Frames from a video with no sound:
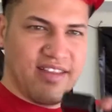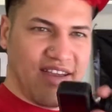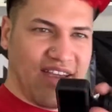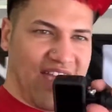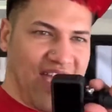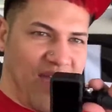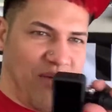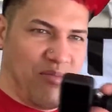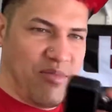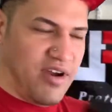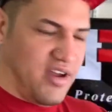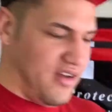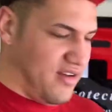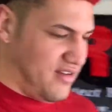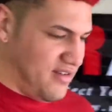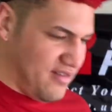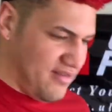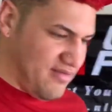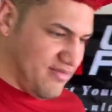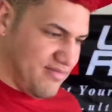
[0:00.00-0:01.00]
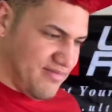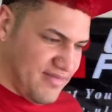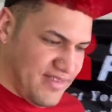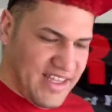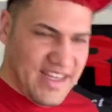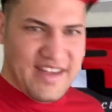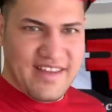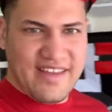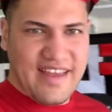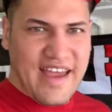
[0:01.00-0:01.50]
the camera
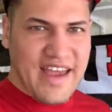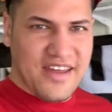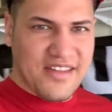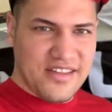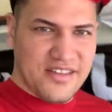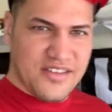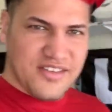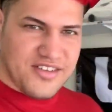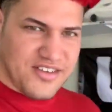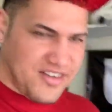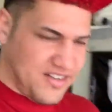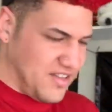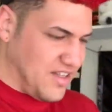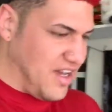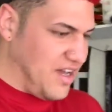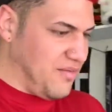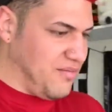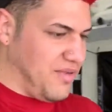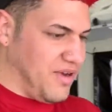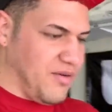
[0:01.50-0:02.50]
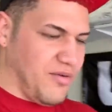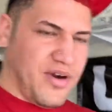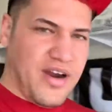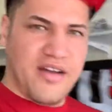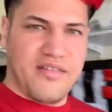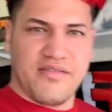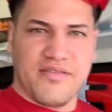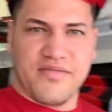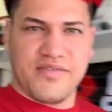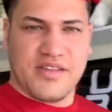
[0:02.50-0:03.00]
didn't die. It still turns on, but we're out
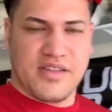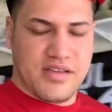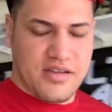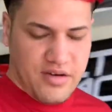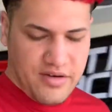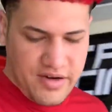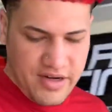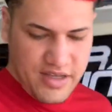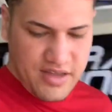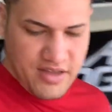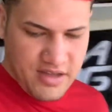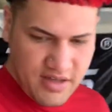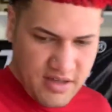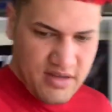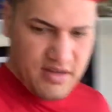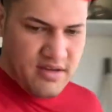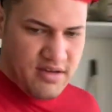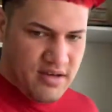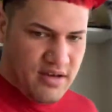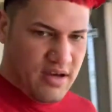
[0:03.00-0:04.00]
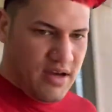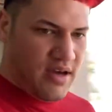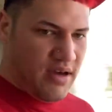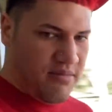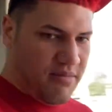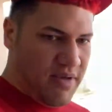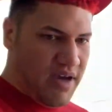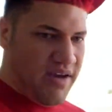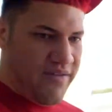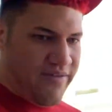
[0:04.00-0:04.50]
of storage. Um, I